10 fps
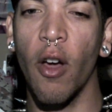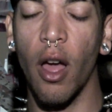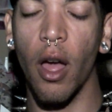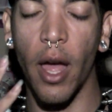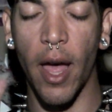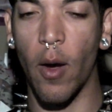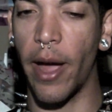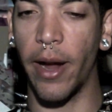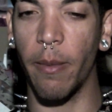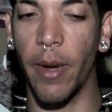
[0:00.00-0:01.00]
How
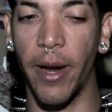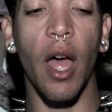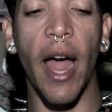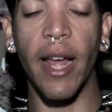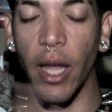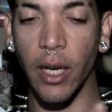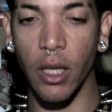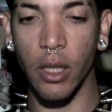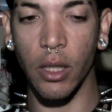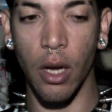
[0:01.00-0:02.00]
high am I? I like
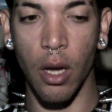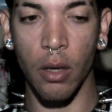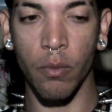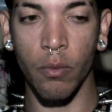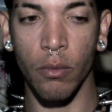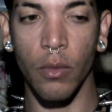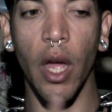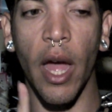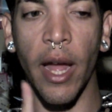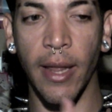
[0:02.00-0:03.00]
the song.
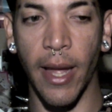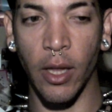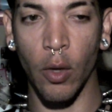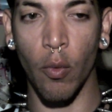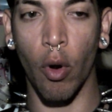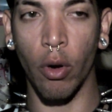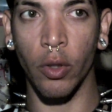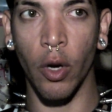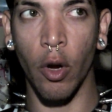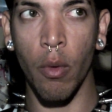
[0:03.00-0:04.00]
I like the
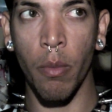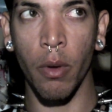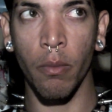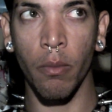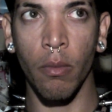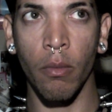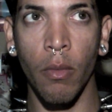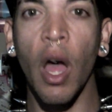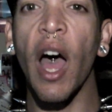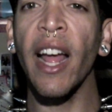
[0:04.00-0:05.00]
wardrobe.
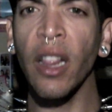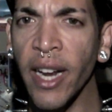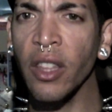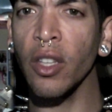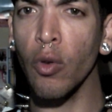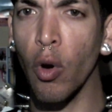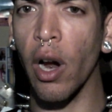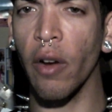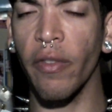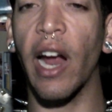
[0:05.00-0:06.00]
I like the
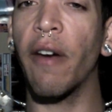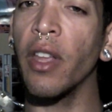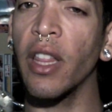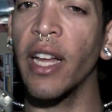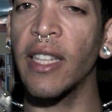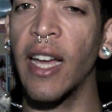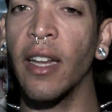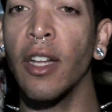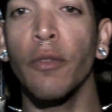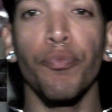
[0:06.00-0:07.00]
choreography. I really like
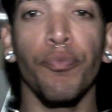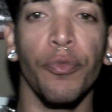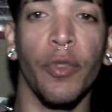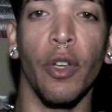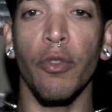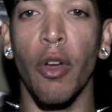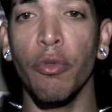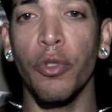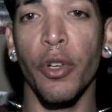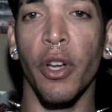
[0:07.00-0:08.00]
that. No
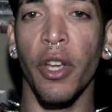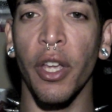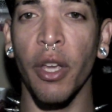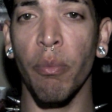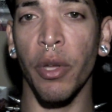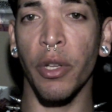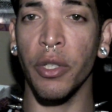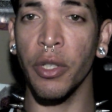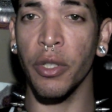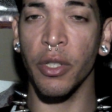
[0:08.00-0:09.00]
sugar here,
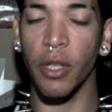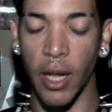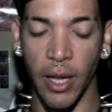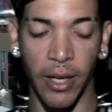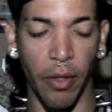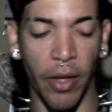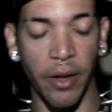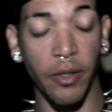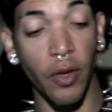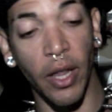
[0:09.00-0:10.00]
bitches. I liked
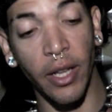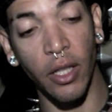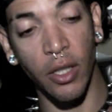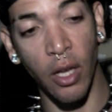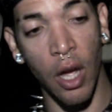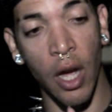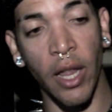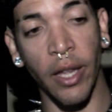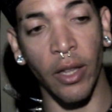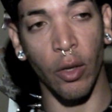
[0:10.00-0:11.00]
that. So I like the song. I
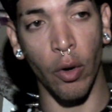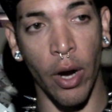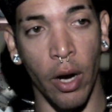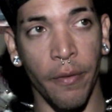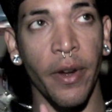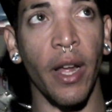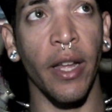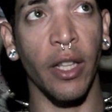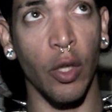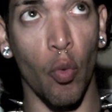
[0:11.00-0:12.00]
like the choreography. I
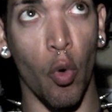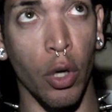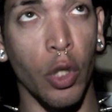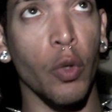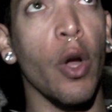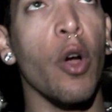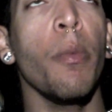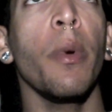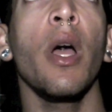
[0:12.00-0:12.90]
like the wardrobe.